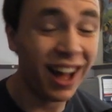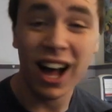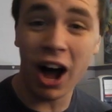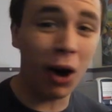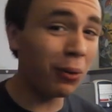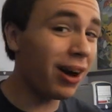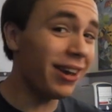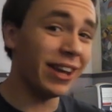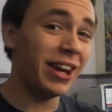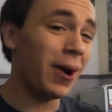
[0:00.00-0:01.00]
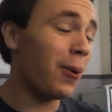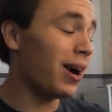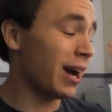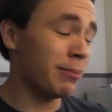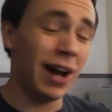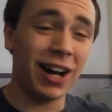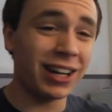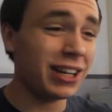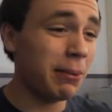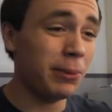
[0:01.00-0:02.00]
Alright, you know what? I'm not gonna
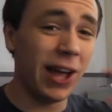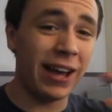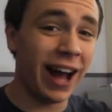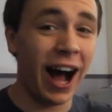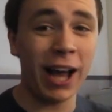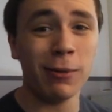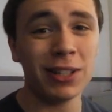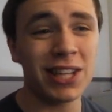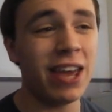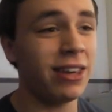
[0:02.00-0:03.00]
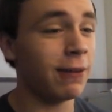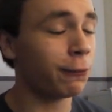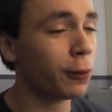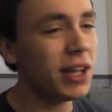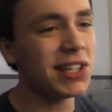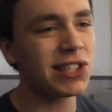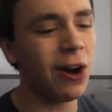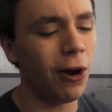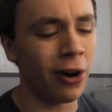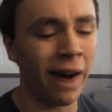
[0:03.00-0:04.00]
complain. I will take it. Free star.